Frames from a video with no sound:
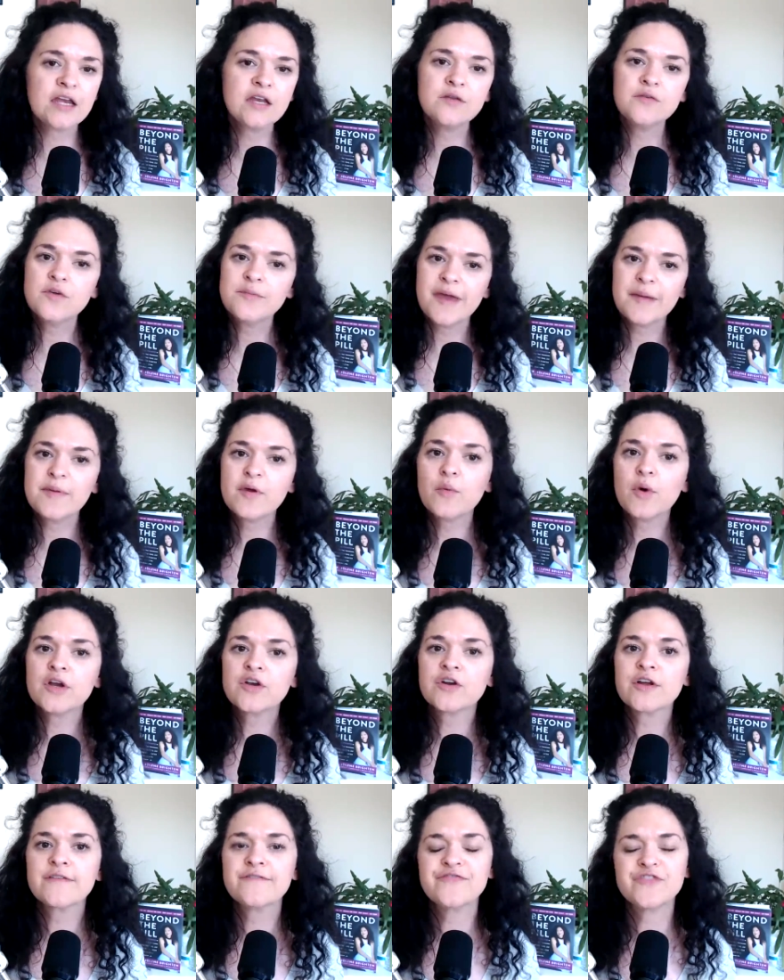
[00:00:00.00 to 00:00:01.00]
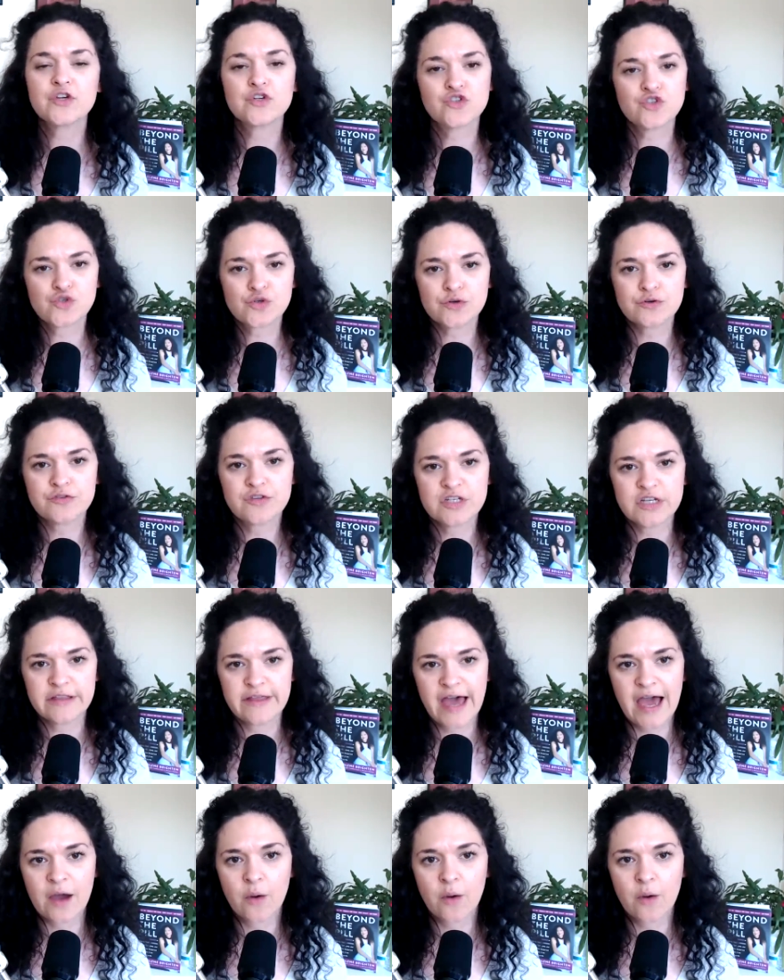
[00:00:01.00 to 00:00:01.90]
and you may be wondering if there's truth to that.